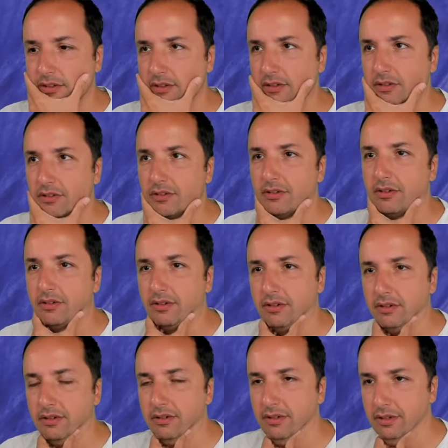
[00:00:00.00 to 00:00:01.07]

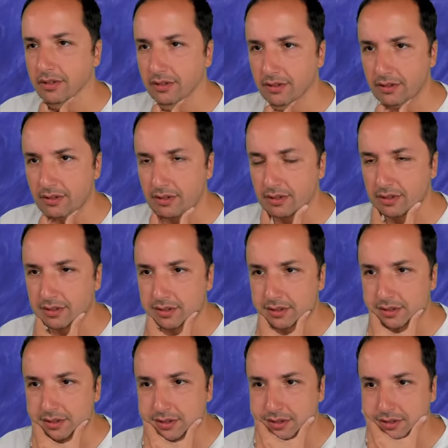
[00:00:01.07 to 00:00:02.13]

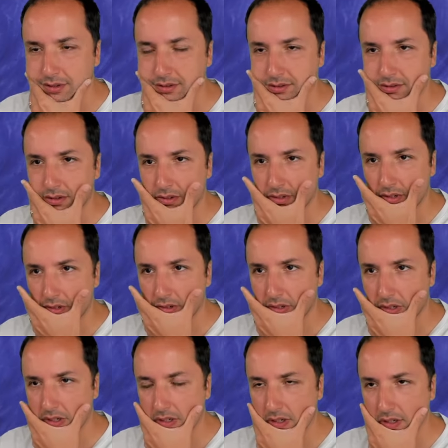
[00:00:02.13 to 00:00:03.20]

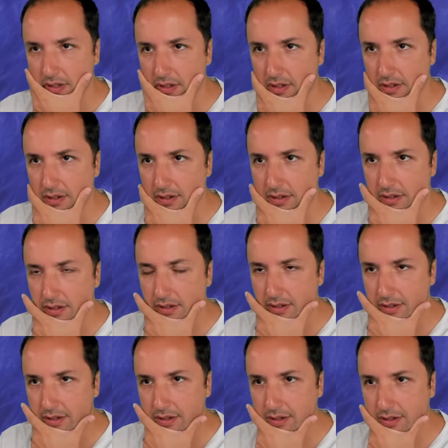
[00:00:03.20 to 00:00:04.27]

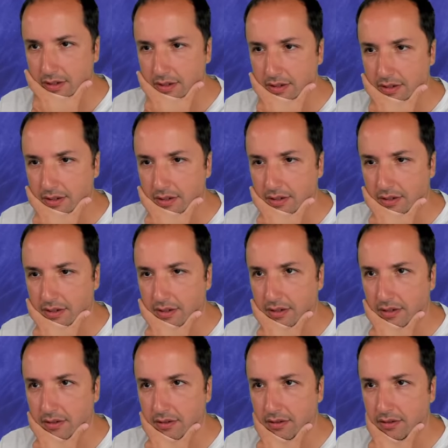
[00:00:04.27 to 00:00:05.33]

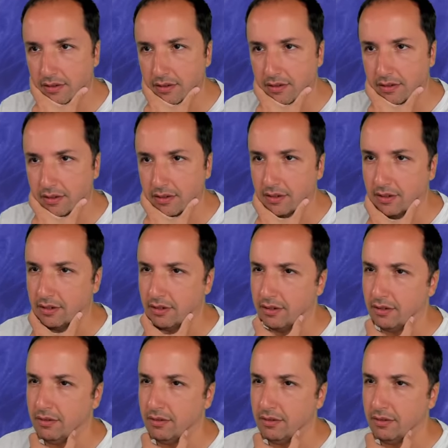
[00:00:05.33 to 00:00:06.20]
(silence)